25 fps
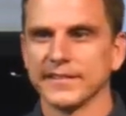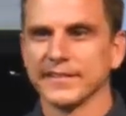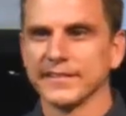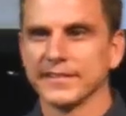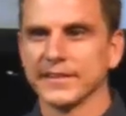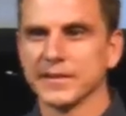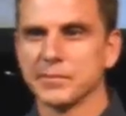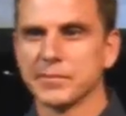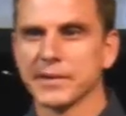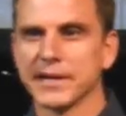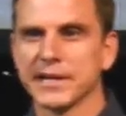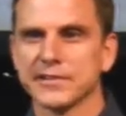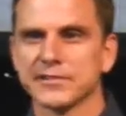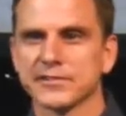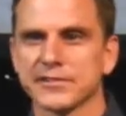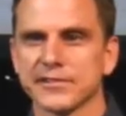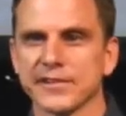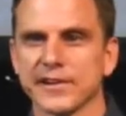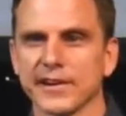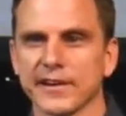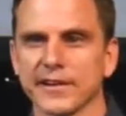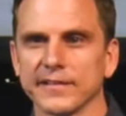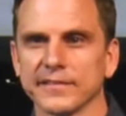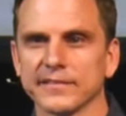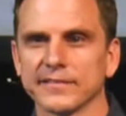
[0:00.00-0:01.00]
the bait's
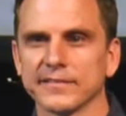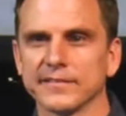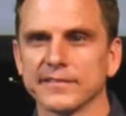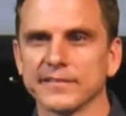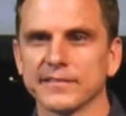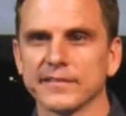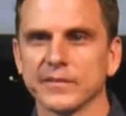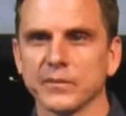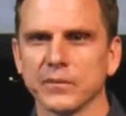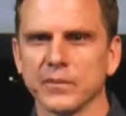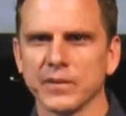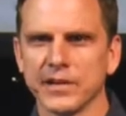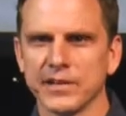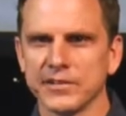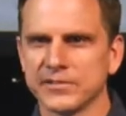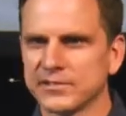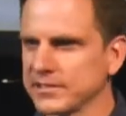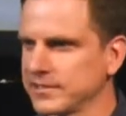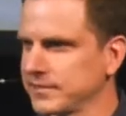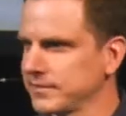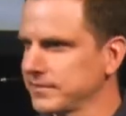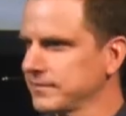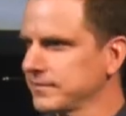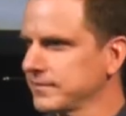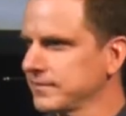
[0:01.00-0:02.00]
there. What is
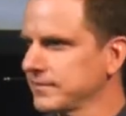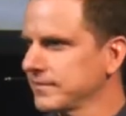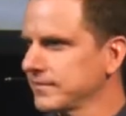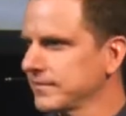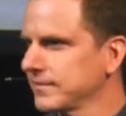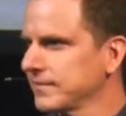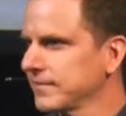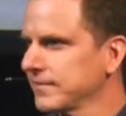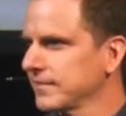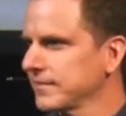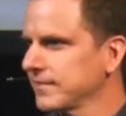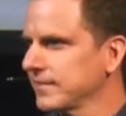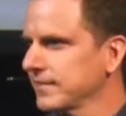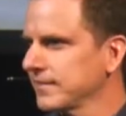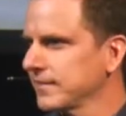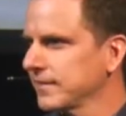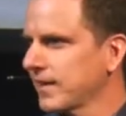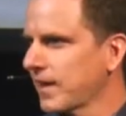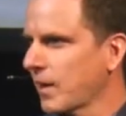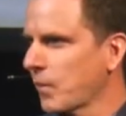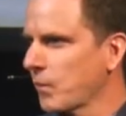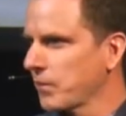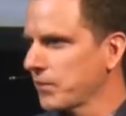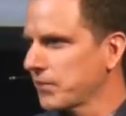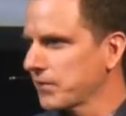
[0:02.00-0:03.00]
it?
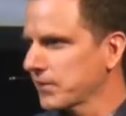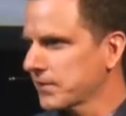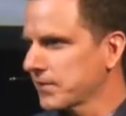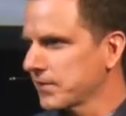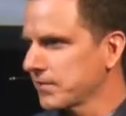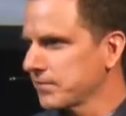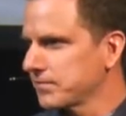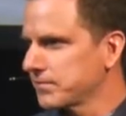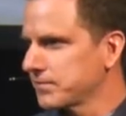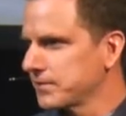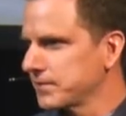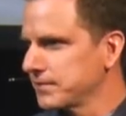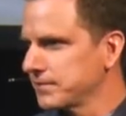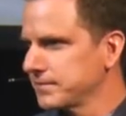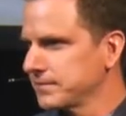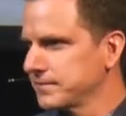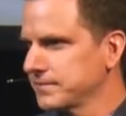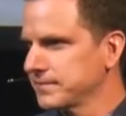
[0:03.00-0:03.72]
I want the comfort.